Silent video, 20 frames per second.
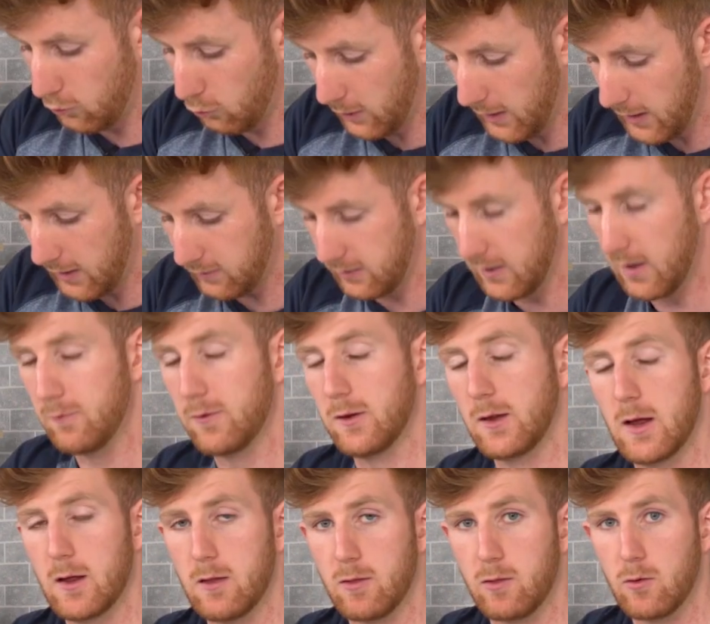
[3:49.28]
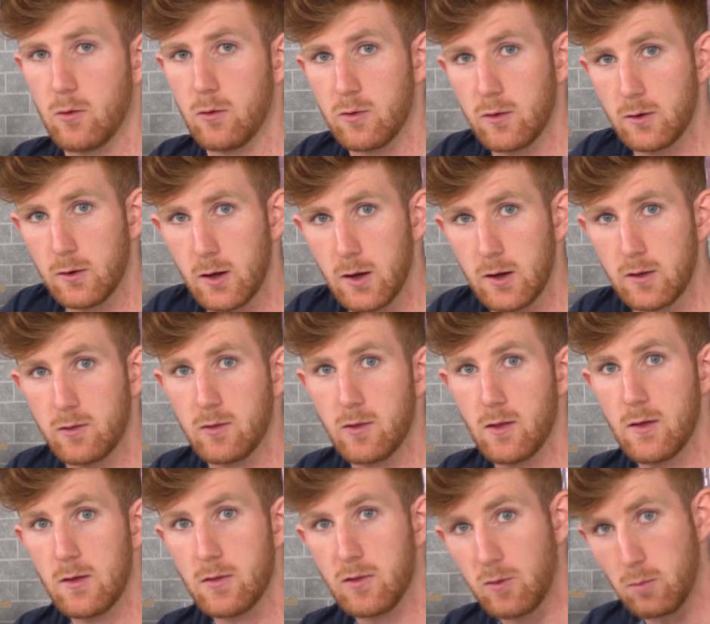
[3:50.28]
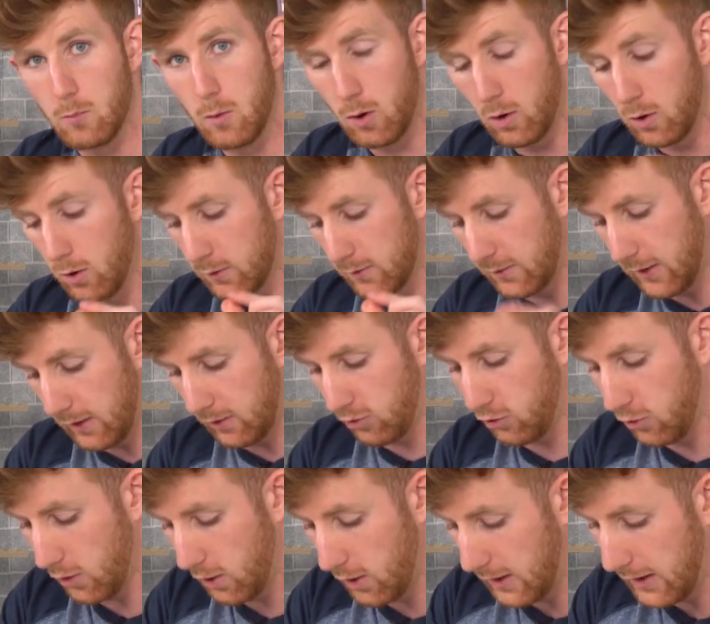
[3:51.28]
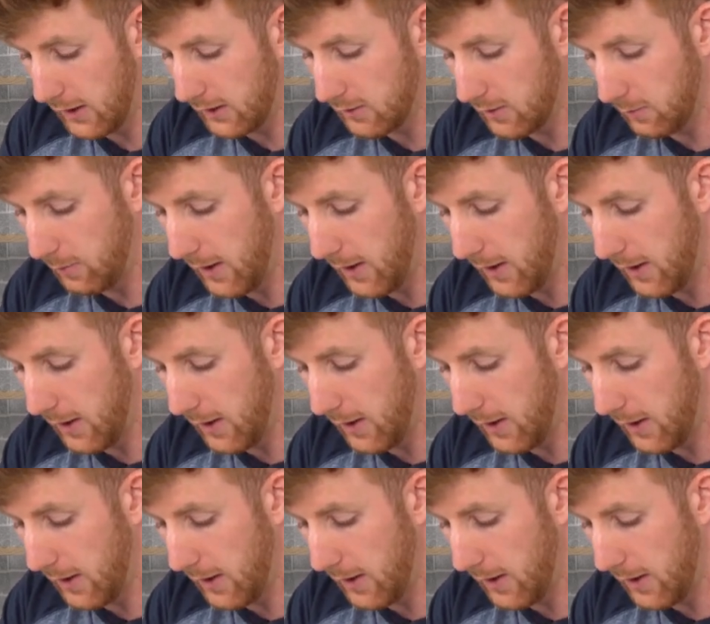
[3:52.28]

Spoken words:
grate everything else. So it's a nice small texture in the